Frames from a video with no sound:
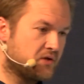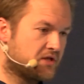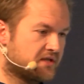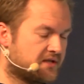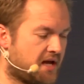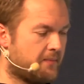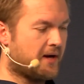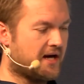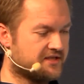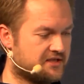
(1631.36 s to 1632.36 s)
to stay
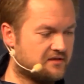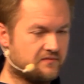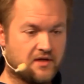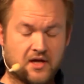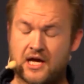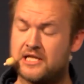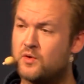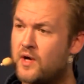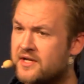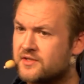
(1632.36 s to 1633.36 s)
positive, and
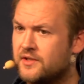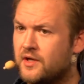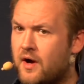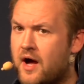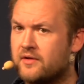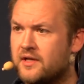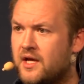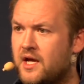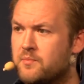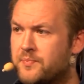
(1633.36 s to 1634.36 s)
you actually go out
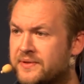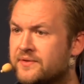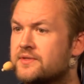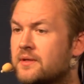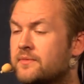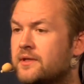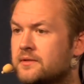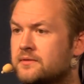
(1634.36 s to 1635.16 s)
and build something.